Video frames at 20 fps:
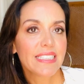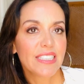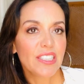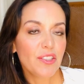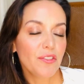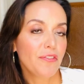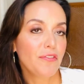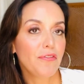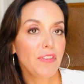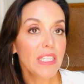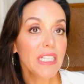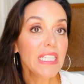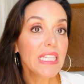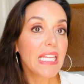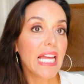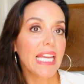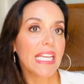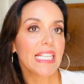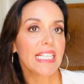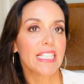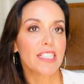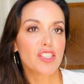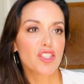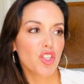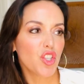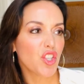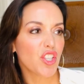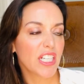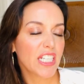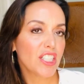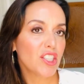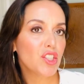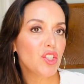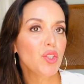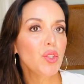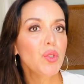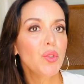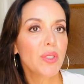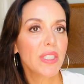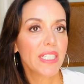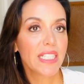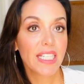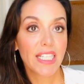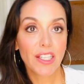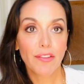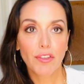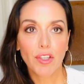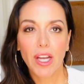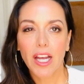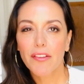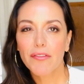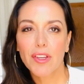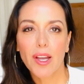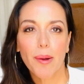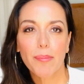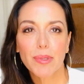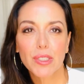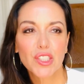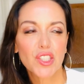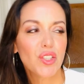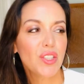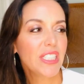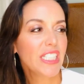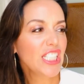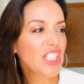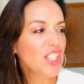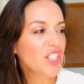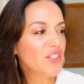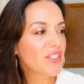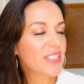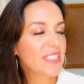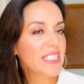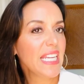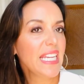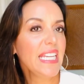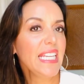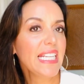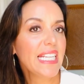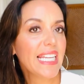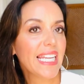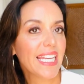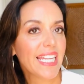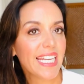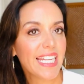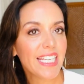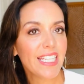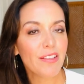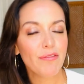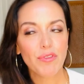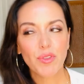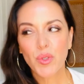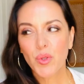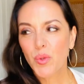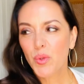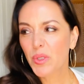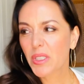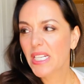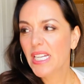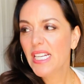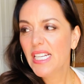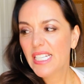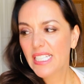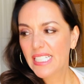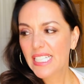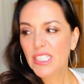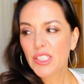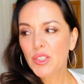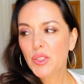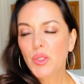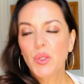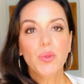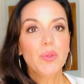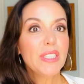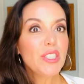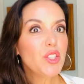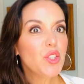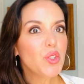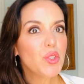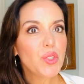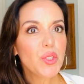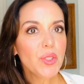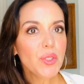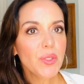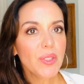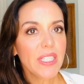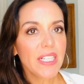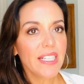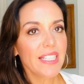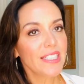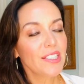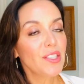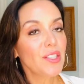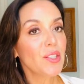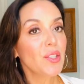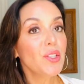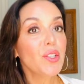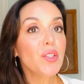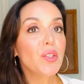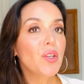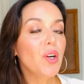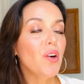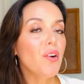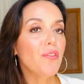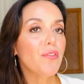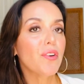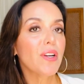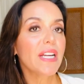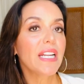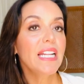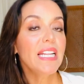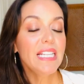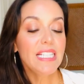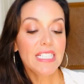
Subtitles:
You feel like it, so you're gonna do it. And if you have the opportunity, you take it. And if you can do it, you do it. You go for it.